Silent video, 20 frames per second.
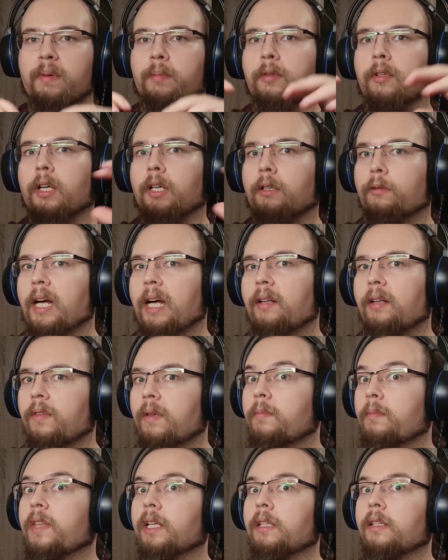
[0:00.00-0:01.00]
people around
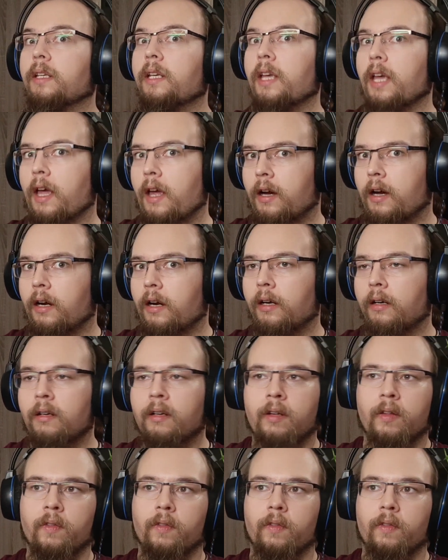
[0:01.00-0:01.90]
them that care.